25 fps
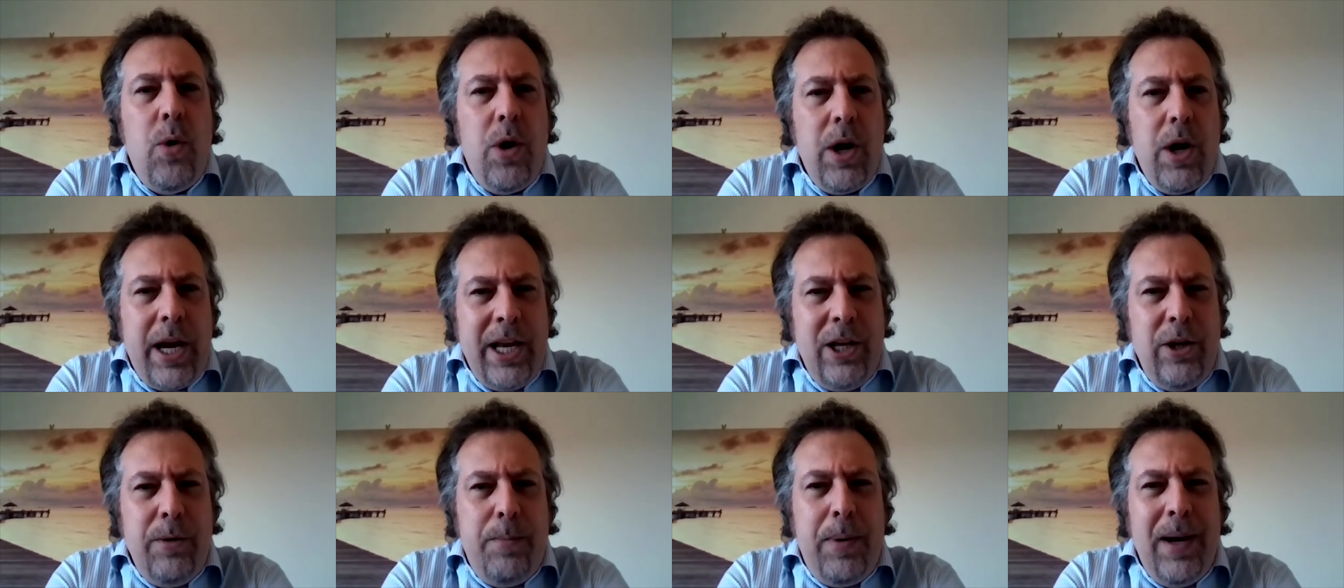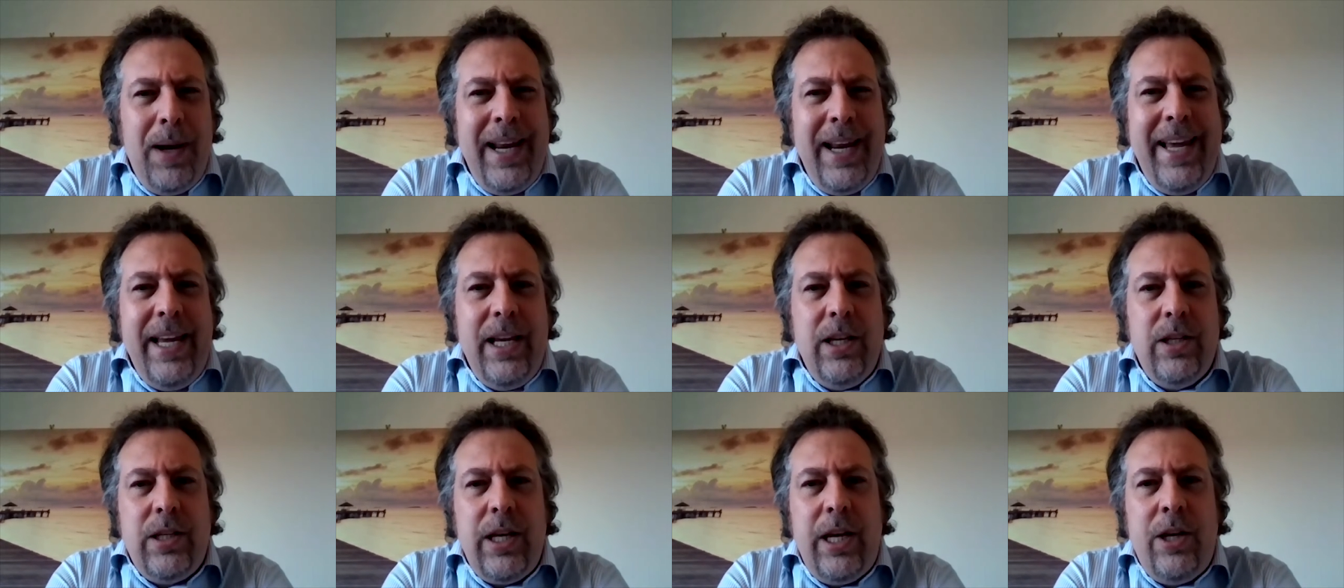Well, can you
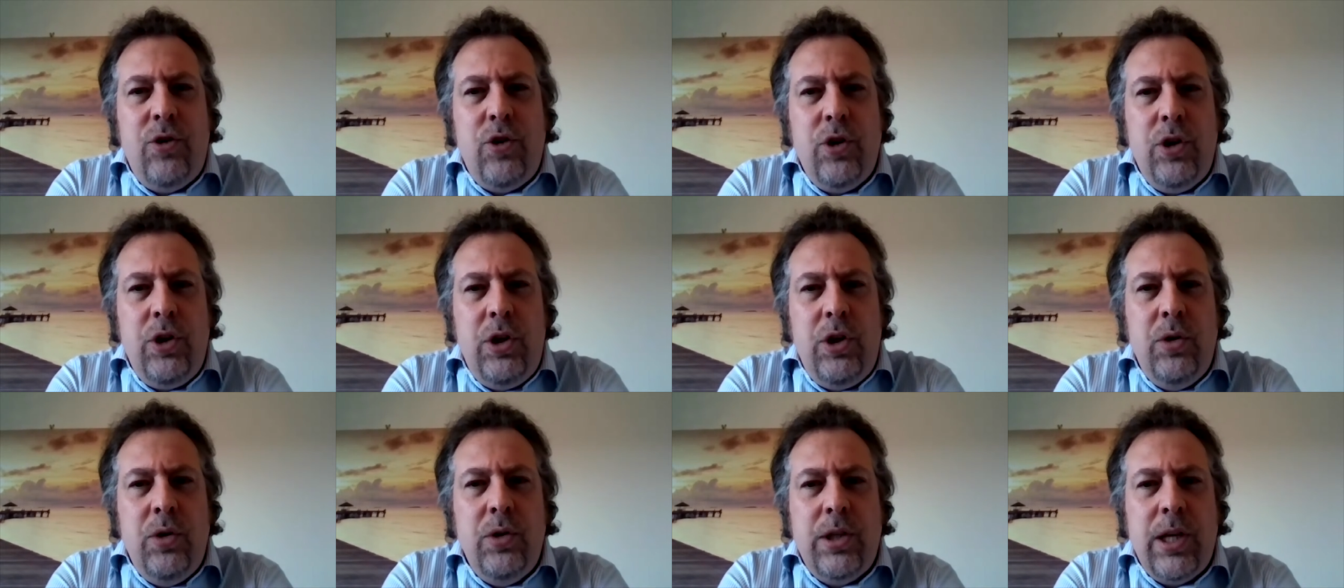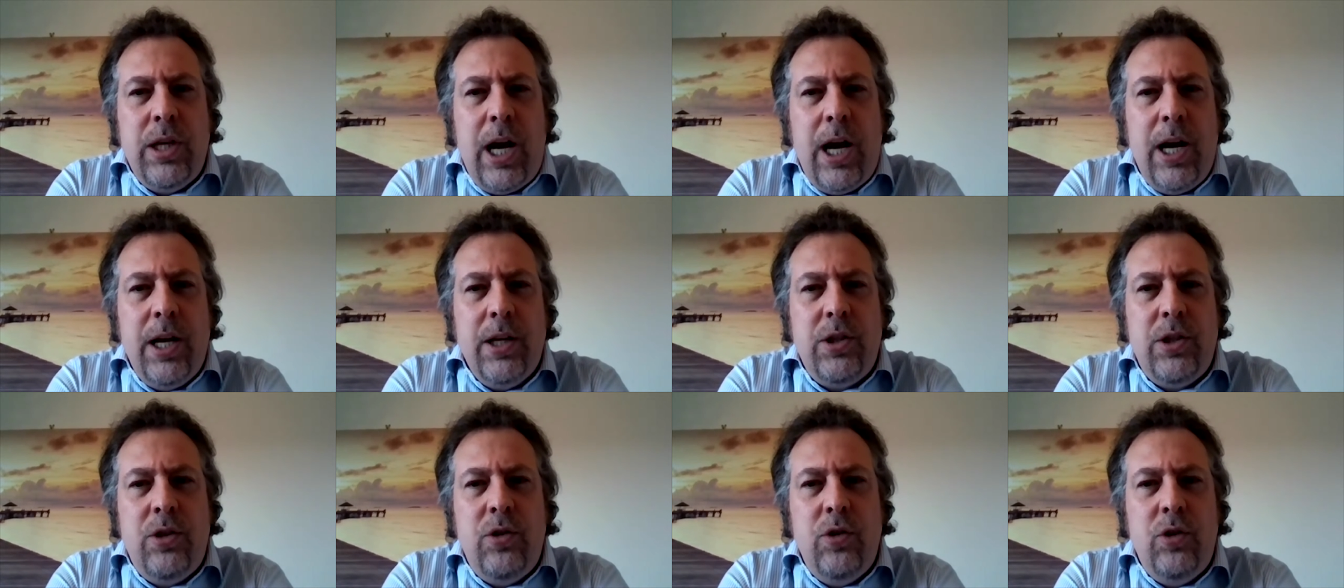please introduce
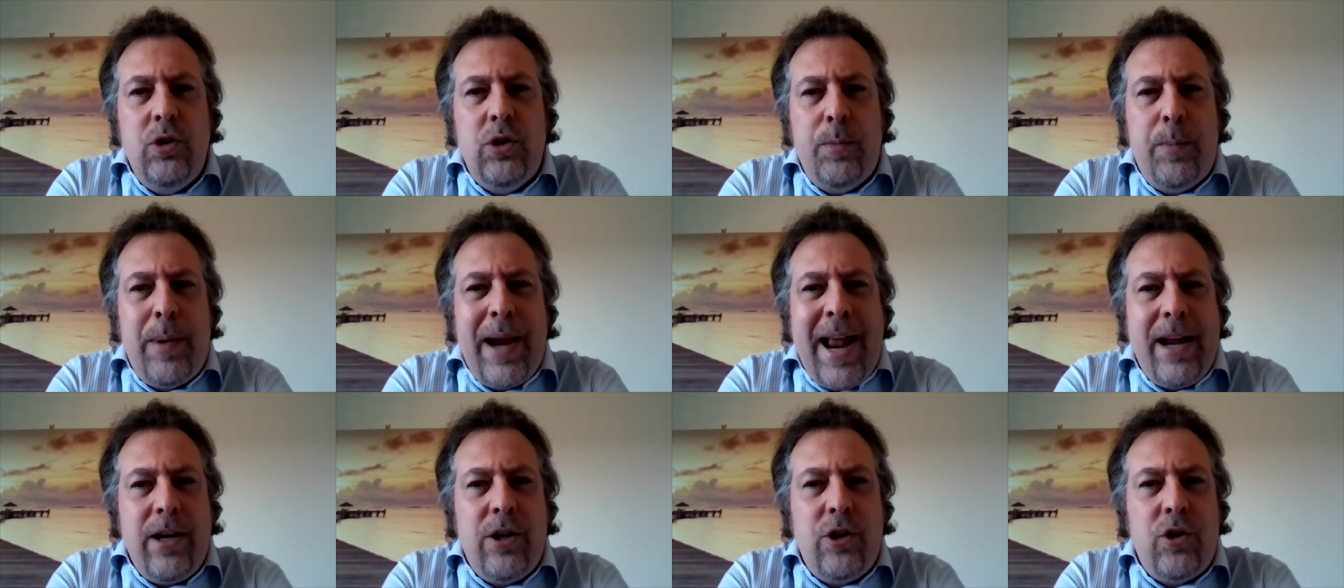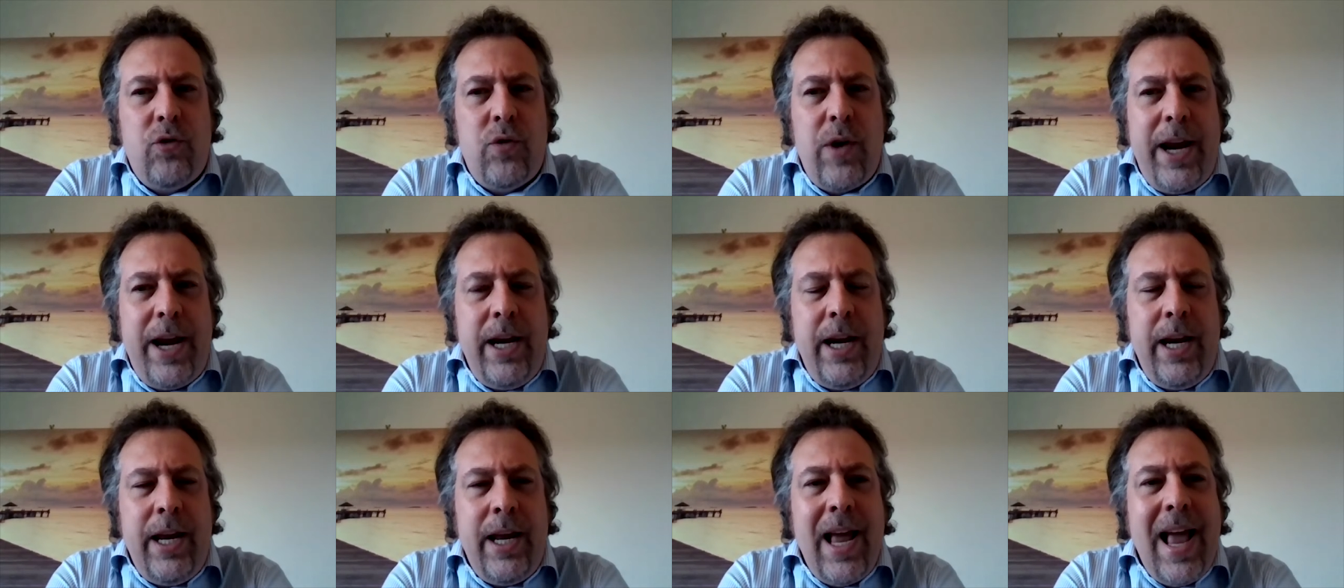us to Splat
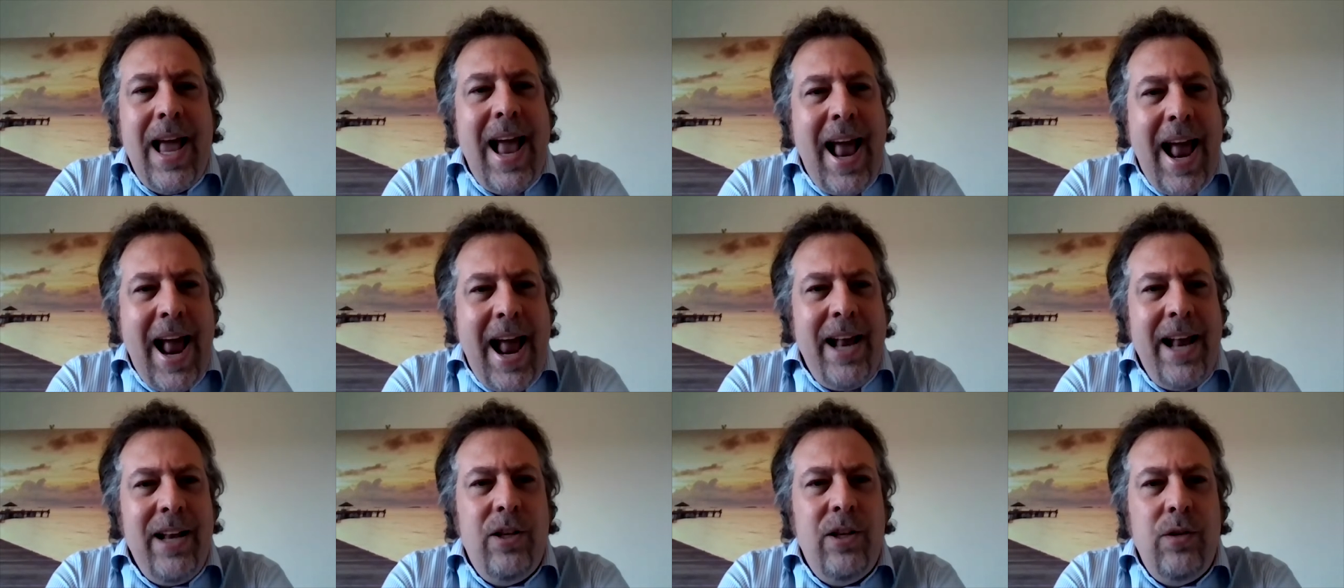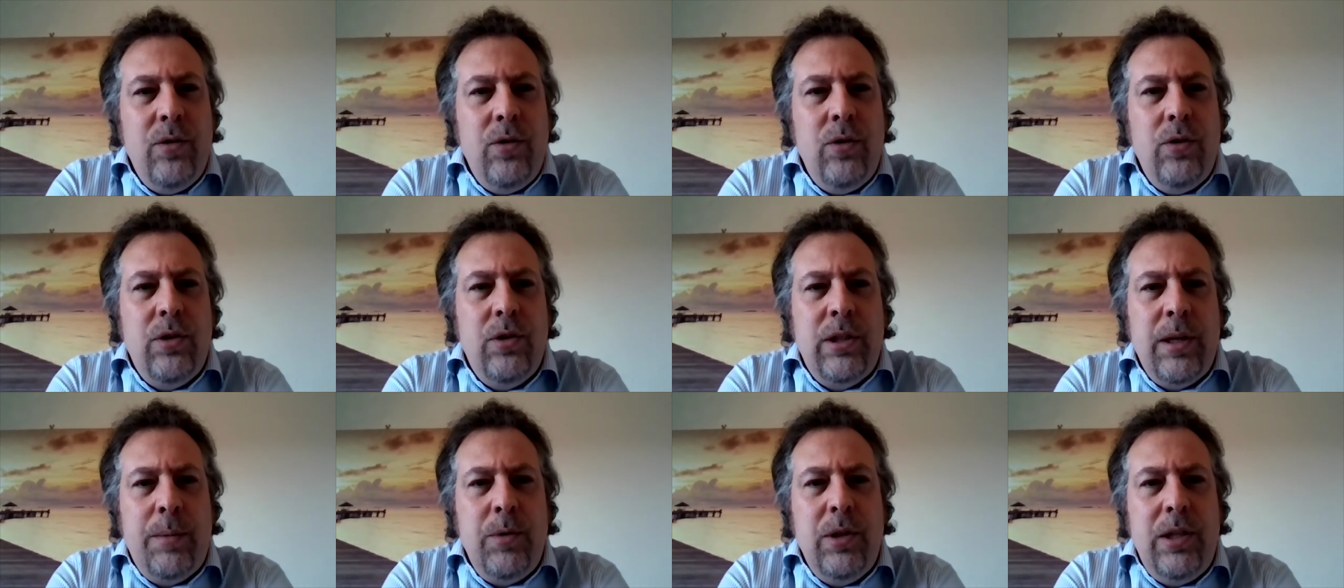Training and
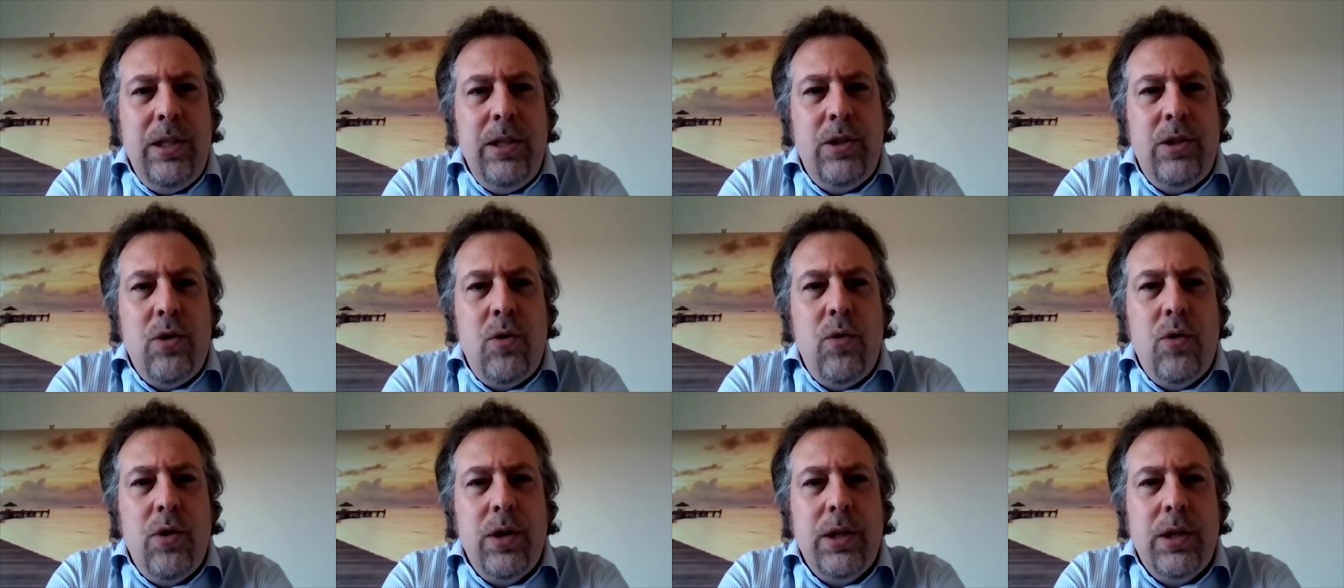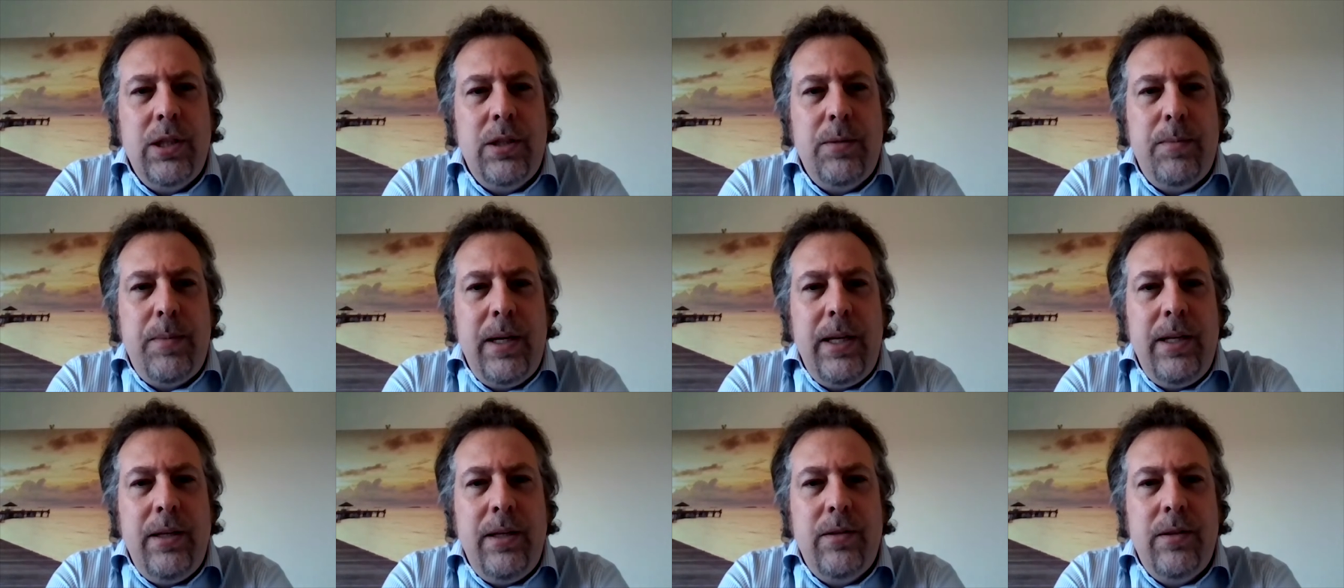to some of these courses,
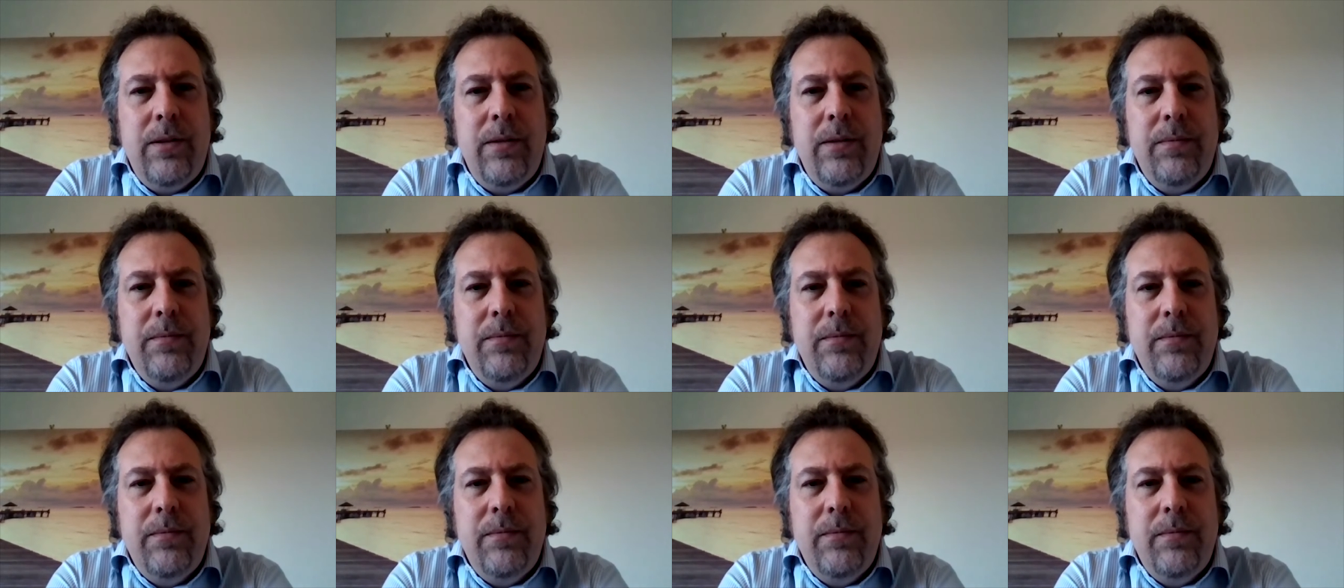please?